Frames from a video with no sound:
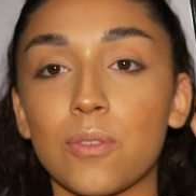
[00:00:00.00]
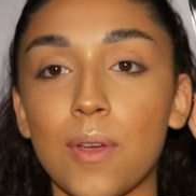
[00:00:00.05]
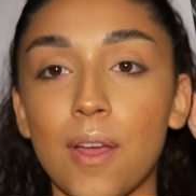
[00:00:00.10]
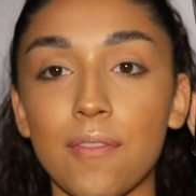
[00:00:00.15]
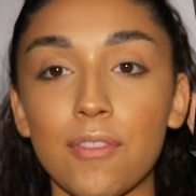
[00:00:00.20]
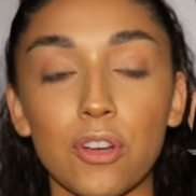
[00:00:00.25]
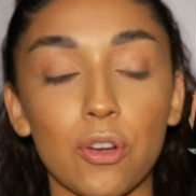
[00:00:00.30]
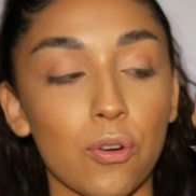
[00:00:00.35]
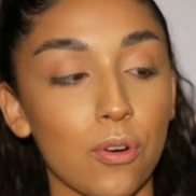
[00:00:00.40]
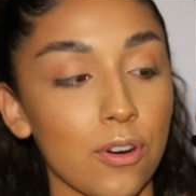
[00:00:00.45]
we
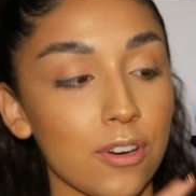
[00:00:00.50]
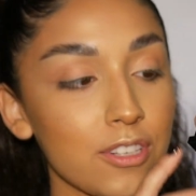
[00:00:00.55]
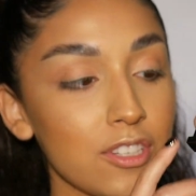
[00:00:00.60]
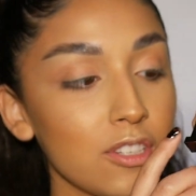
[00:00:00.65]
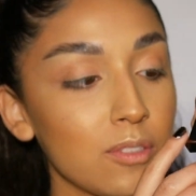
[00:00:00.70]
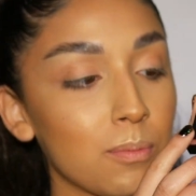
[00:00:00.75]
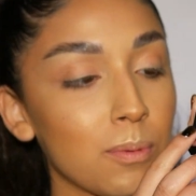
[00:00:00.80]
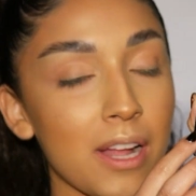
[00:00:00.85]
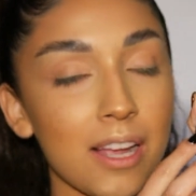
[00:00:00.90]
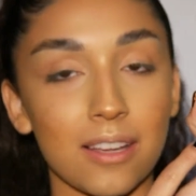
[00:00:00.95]
have a
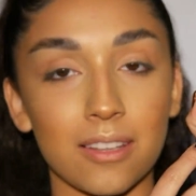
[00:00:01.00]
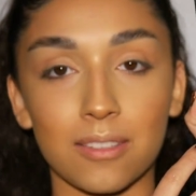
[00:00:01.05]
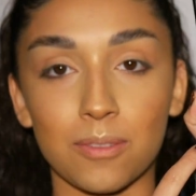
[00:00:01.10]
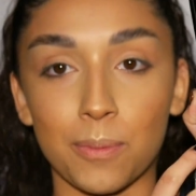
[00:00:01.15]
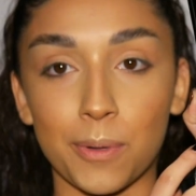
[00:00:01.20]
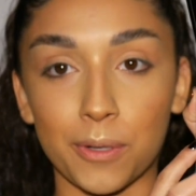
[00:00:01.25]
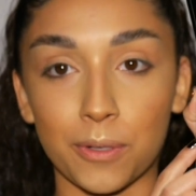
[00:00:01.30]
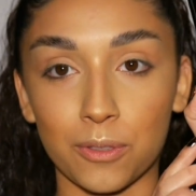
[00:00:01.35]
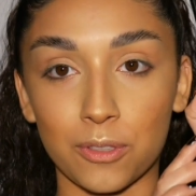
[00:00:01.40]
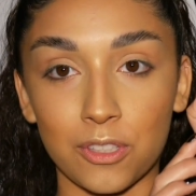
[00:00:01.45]
gorgeous black and
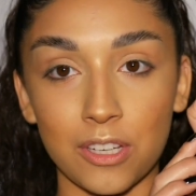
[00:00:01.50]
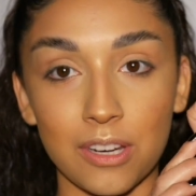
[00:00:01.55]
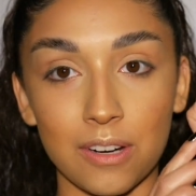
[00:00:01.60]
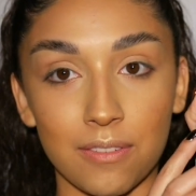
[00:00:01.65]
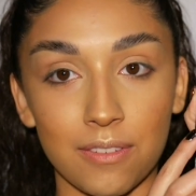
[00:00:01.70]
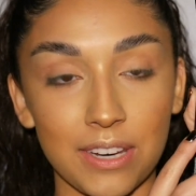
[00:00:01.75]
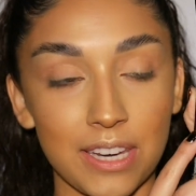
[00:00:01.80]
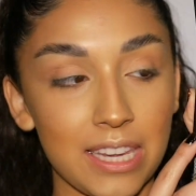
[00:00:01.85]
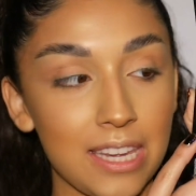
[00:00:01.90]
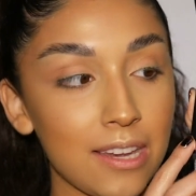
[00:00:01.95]
sparkle shade
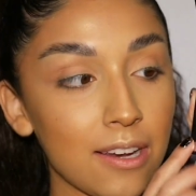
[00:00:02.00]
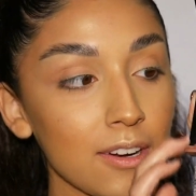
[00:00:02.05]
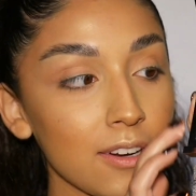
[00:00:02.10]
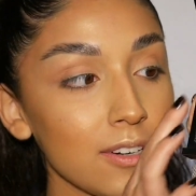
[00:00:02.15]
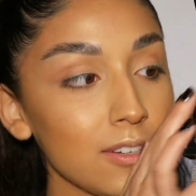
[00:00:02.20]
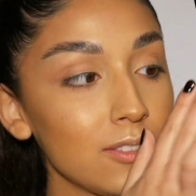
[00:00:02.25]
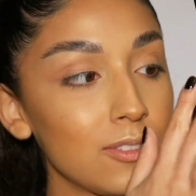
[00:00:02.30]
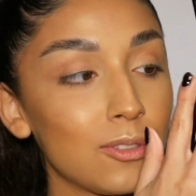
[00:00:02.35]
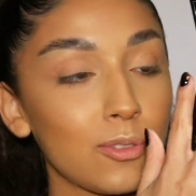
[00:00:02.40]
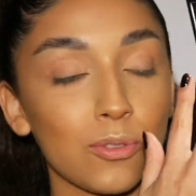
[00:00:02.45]
over
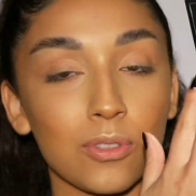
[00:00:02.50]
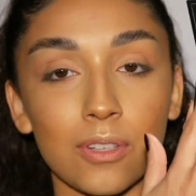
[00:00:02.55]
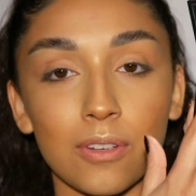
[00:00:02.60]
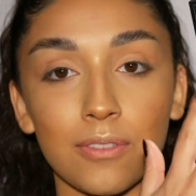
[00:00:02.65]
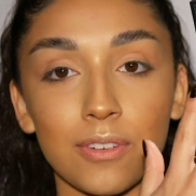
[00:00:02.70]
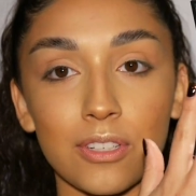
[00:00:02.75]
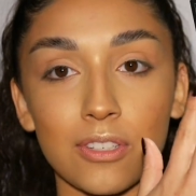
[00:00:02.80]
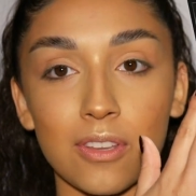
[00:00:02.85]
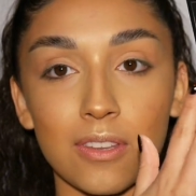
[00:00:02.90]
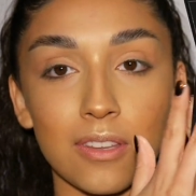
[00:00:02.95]
here, 2
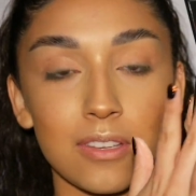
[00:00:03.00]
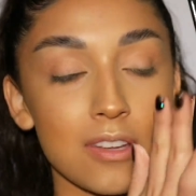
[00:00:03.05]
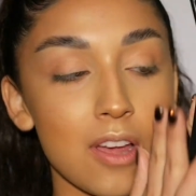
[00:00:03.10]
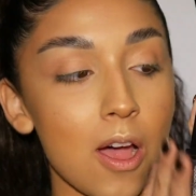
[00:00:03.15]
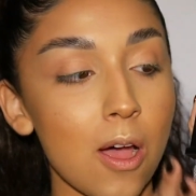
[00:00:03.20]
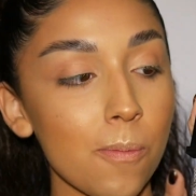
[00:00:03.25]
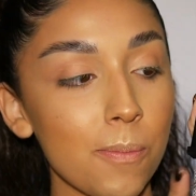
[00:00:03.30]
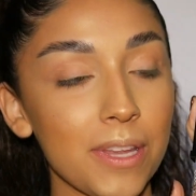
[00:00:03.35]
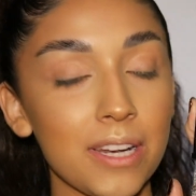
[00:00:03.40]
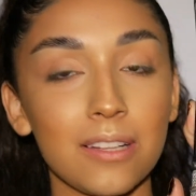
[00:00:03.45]
silvers on the
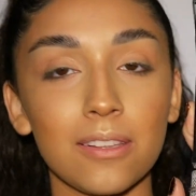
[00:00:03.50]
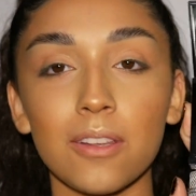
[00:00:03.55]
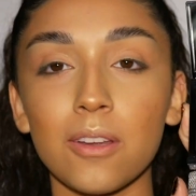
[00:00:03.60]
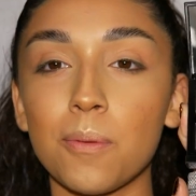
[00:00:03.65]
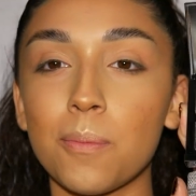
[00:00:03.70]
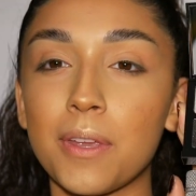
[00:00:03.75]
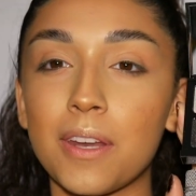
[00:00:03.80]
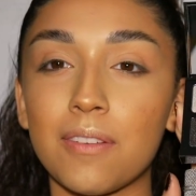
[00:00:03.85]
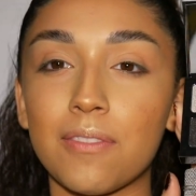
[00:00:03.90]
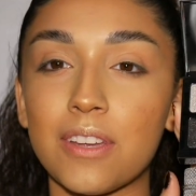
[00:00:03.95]
top, and a
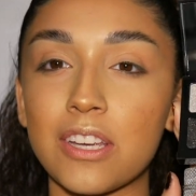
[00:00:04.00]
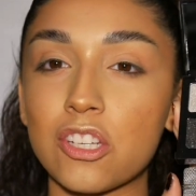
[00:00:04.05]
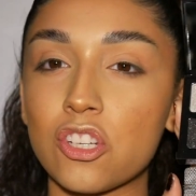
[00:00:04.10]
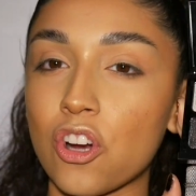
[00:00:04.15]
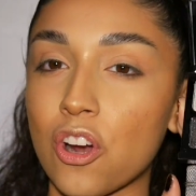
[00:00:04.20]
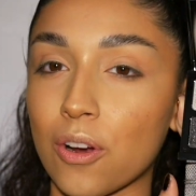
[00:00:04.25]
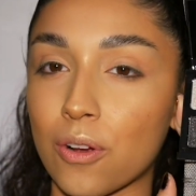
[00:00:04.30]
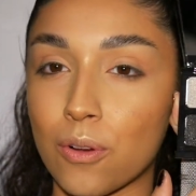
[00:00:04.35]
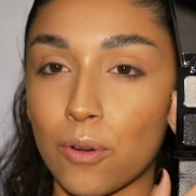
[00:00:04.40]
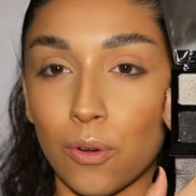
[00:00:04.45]
little bit of a
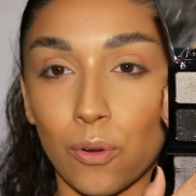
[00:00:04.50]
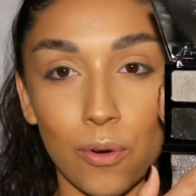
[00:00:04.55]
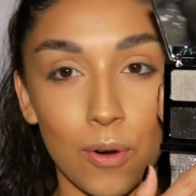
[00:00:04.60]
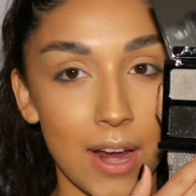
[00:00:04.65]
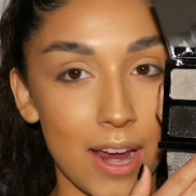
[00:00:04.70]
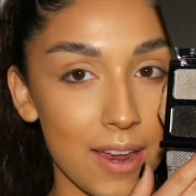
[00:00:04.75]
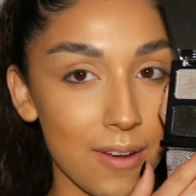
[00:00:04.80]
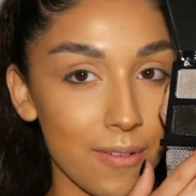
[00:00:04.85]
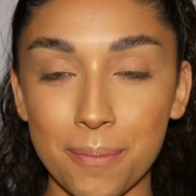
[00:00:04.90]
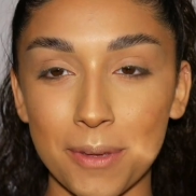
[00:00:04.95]
charcoal
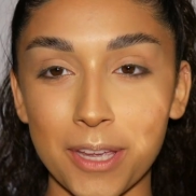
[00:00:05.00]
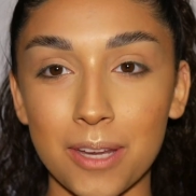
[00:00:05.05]
gray.